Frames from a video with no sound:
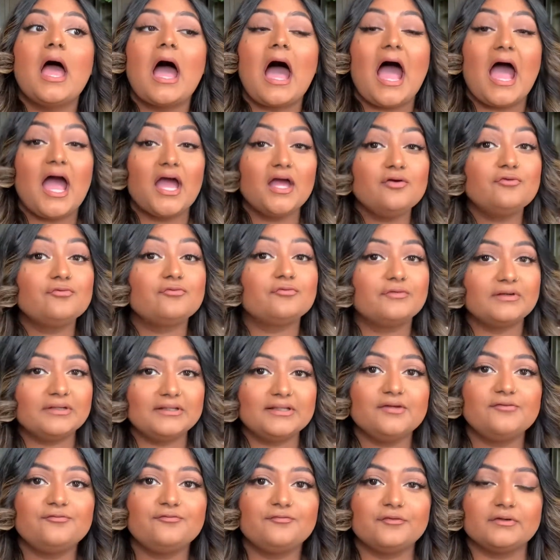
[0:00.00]
I
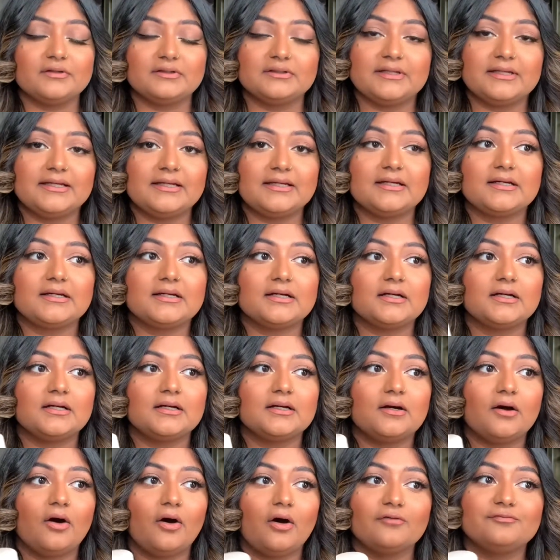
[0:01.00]
really feel like
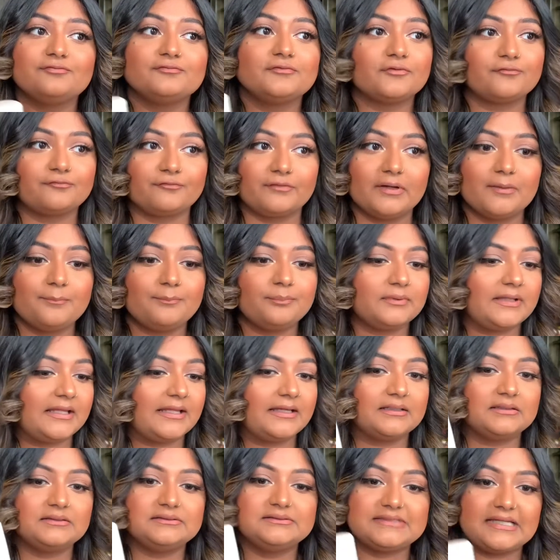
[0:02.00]
off the rip,
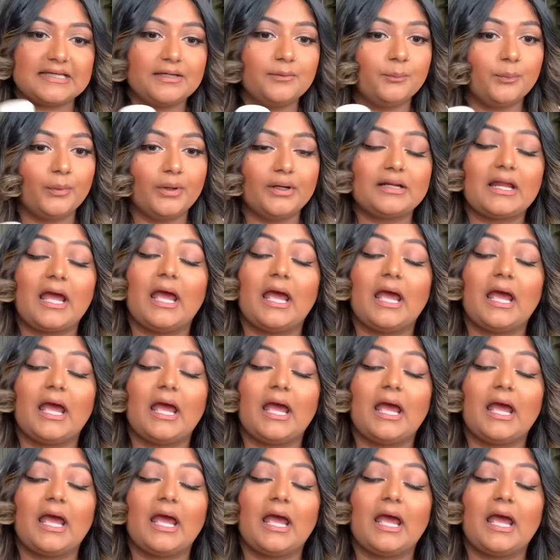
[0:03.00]
like day one,